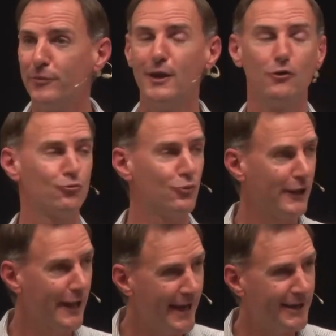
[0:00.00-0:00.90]

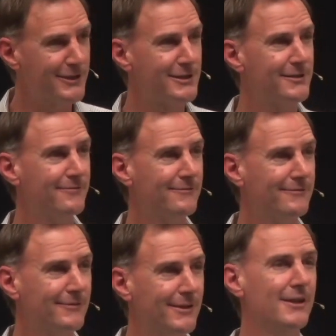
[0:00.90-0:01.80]
relax,
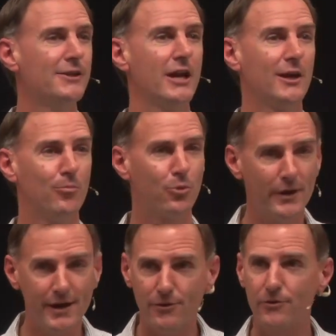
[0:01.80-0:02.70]
take a
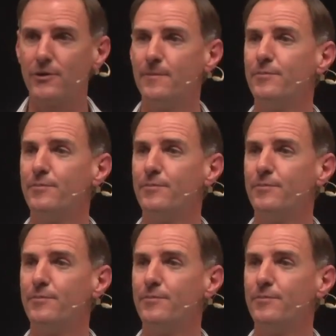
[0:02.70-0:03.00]
breath,